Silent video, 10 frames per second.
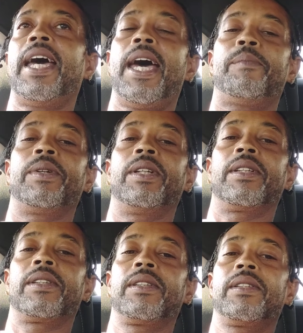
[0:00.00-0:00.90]
happening.
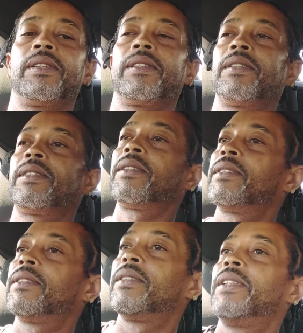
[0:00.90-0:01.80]

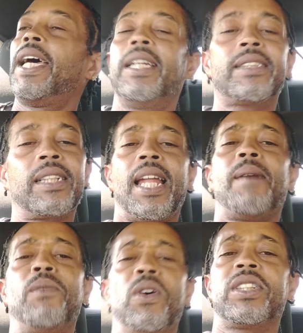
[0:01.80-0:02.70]
And it's a
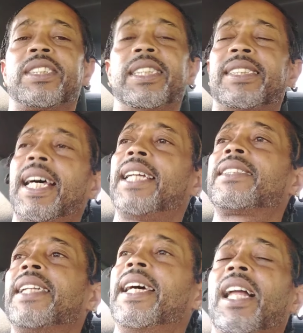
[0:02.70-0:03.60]
lot more shit tied
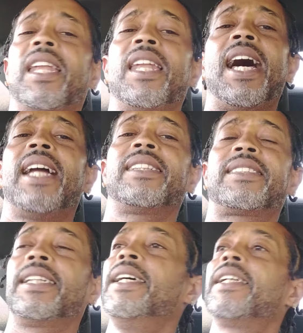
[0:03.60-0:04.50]
to that. A lot of
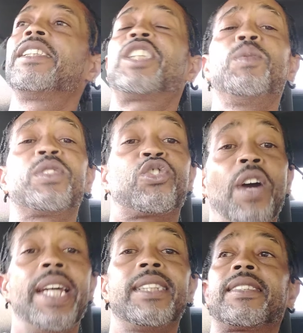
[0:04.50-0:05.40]
shit. And she was
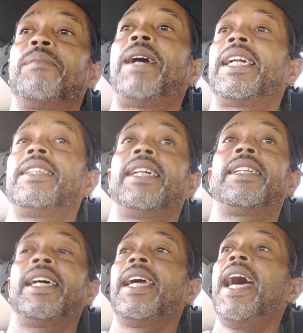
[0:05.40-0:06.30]
training somebody that
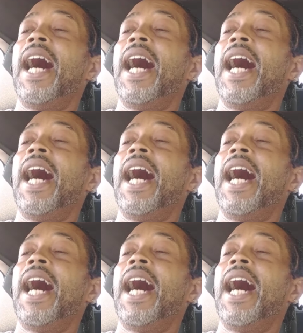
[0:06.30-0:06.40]
day.